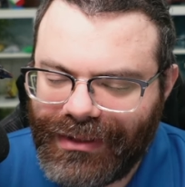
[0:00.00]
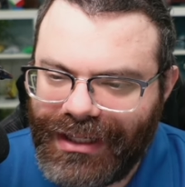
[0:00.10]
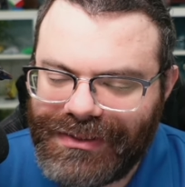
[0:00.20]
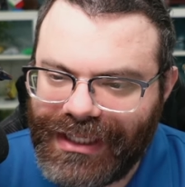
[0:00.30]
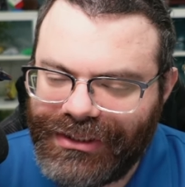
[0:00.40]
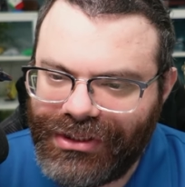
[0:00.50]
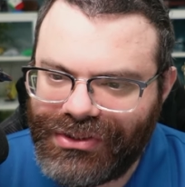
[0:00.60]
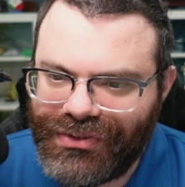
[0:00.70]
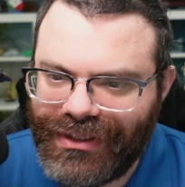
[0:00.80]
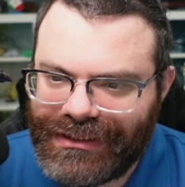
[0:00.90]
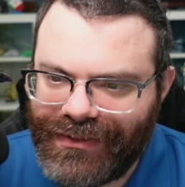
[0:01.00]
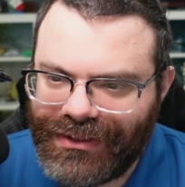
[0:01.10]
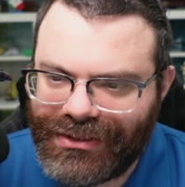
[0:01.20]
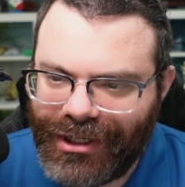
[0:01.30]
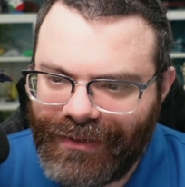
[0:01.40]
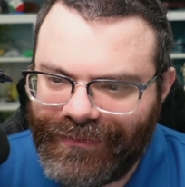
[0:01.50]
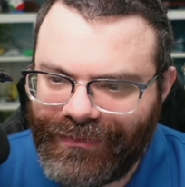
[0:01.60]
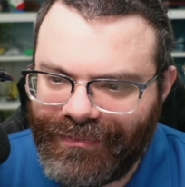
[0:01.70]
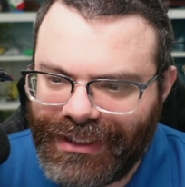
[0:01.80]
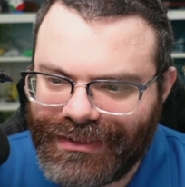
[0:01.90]
Honestly, I should just do this at the start of
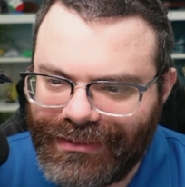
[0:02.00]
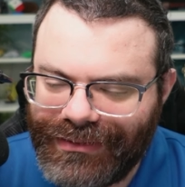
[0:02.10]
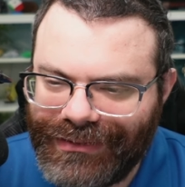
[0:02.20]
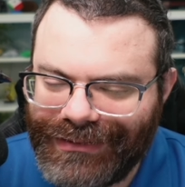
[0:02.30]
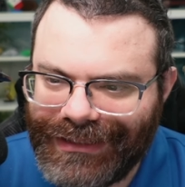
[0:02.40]
every puzzle.